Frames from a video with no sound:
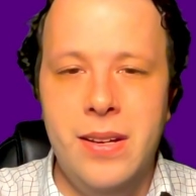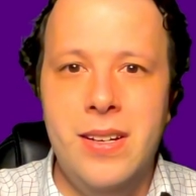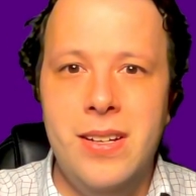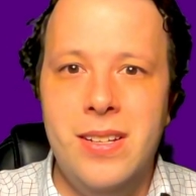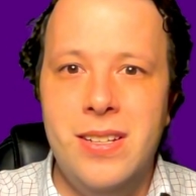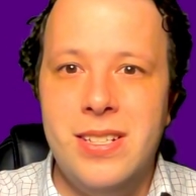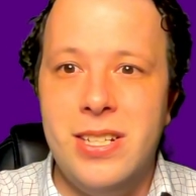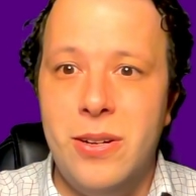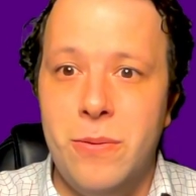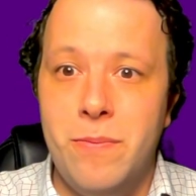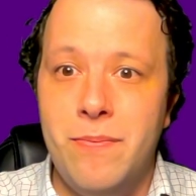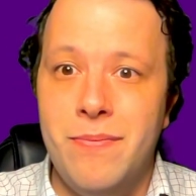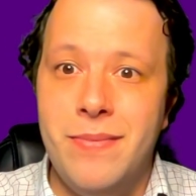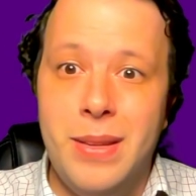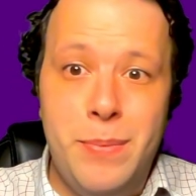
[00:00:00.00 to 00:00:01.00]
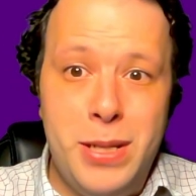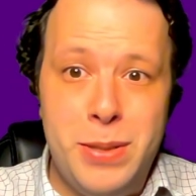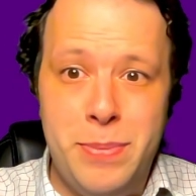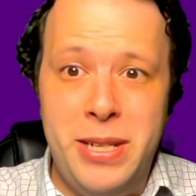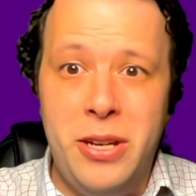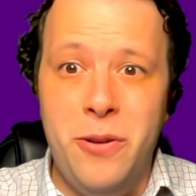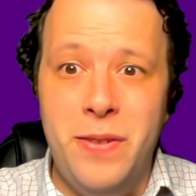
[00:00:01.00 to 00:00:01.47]
So it must be
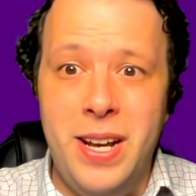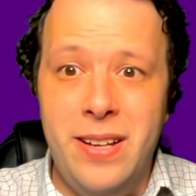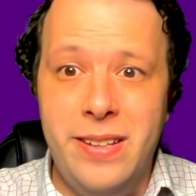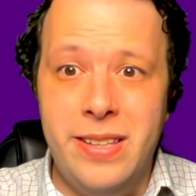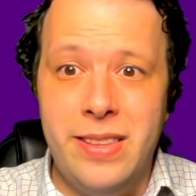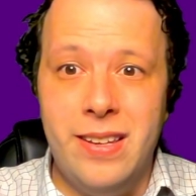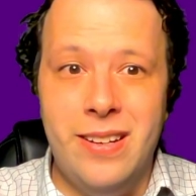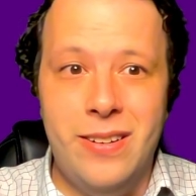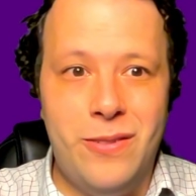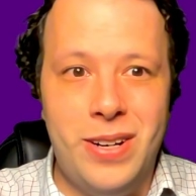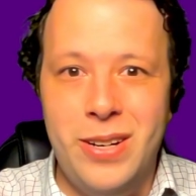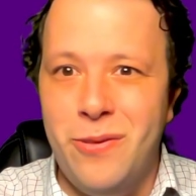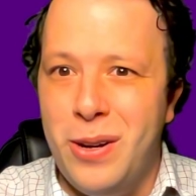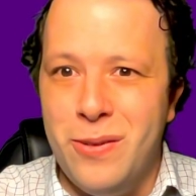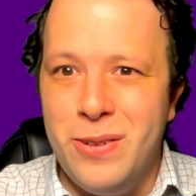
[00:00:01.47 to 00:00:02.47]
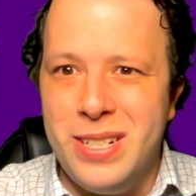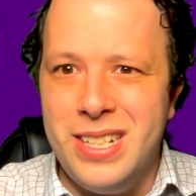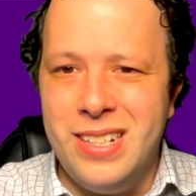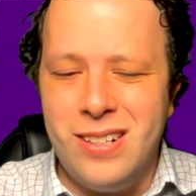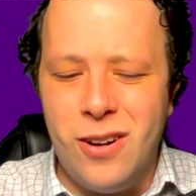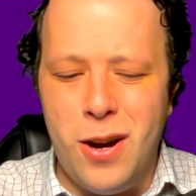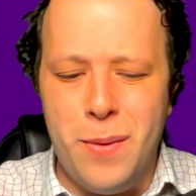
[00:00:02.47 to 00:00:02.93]
covalent then, right? If we ever see a
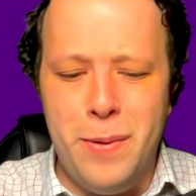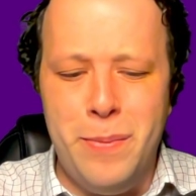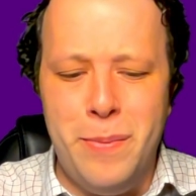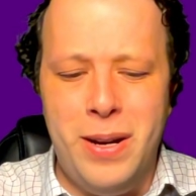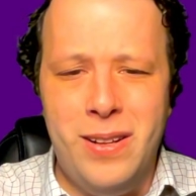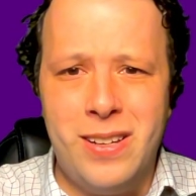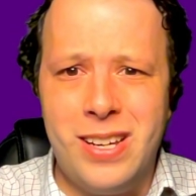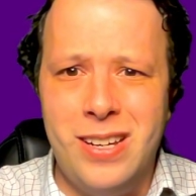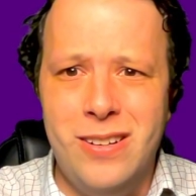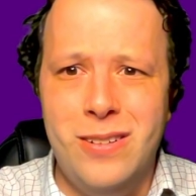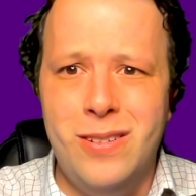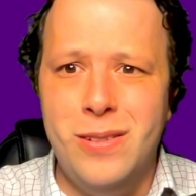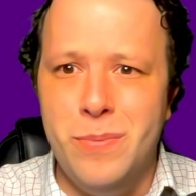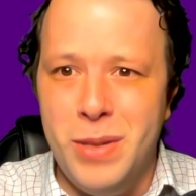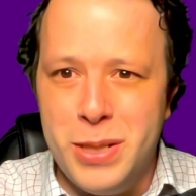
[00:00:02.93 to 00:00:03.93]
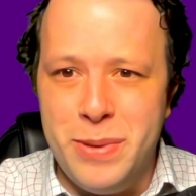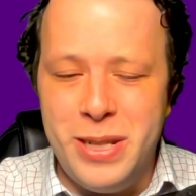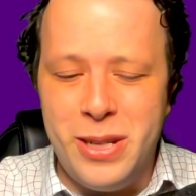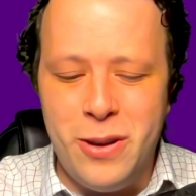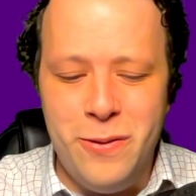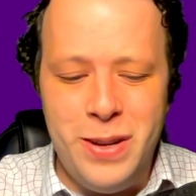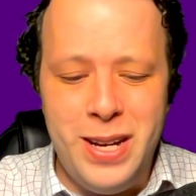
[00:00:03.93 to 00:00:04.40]
carbon molecule, it must be
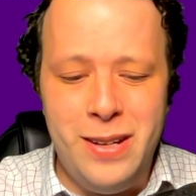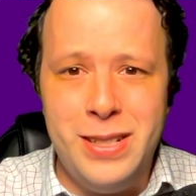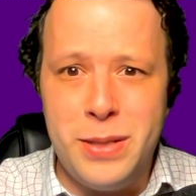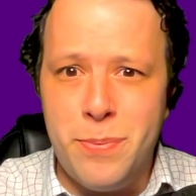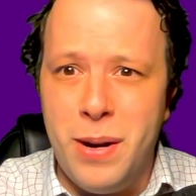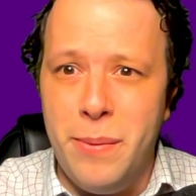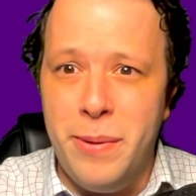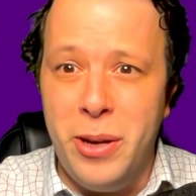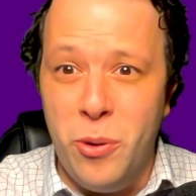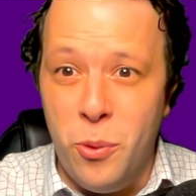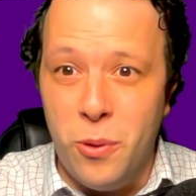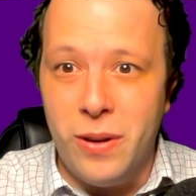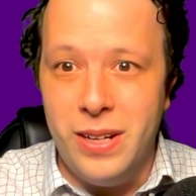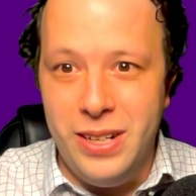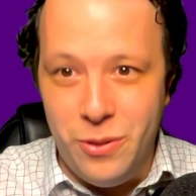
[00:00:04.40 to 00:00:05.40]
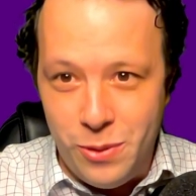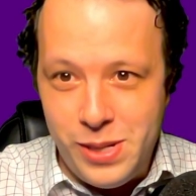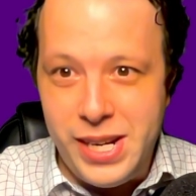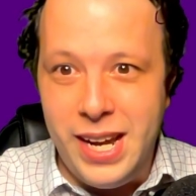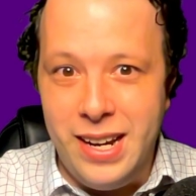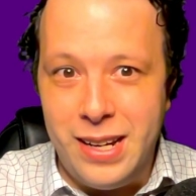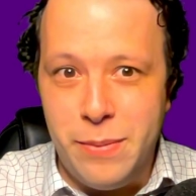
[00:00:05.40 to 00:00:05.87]
covalent. It's probably or an
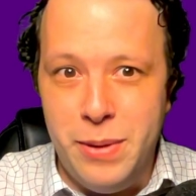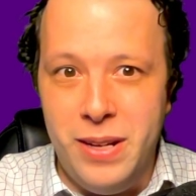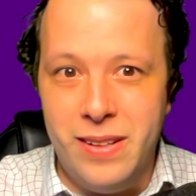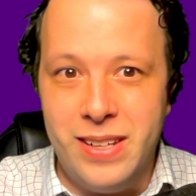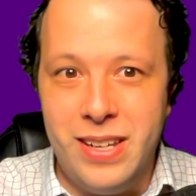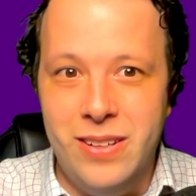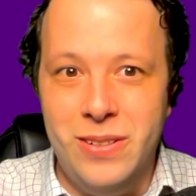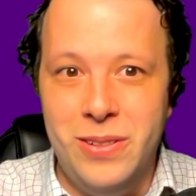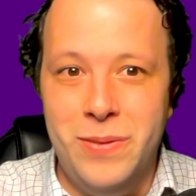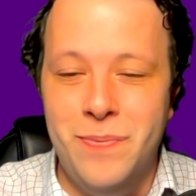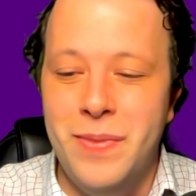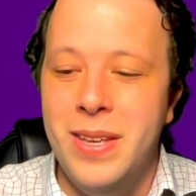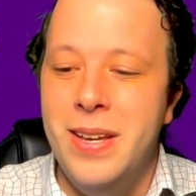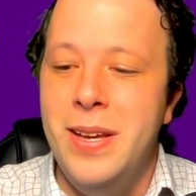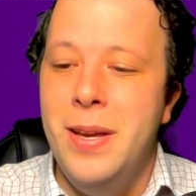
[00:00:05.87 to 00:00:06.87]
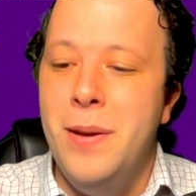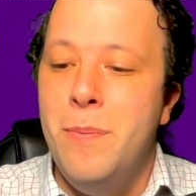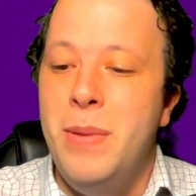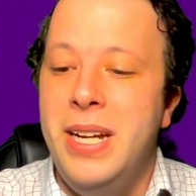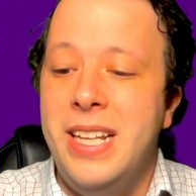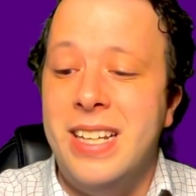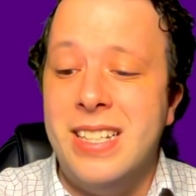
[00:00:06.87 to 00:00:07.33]
organic molecule
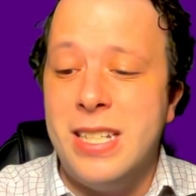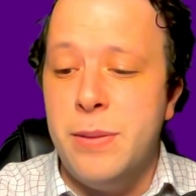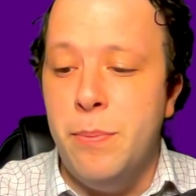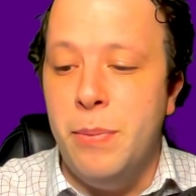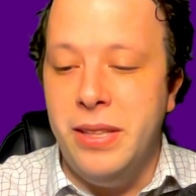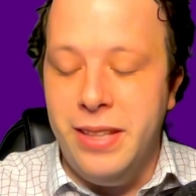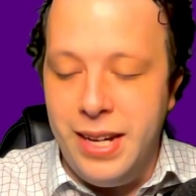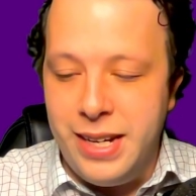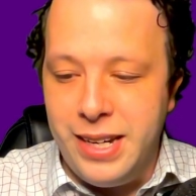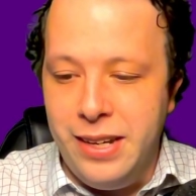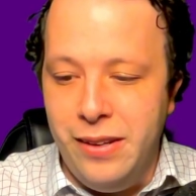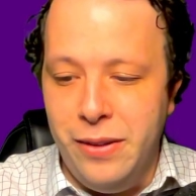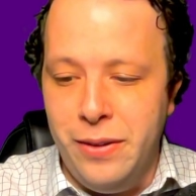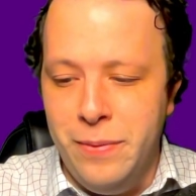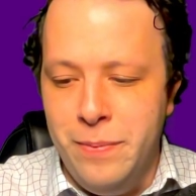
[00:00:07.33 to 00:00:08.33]
meaning it's molecular.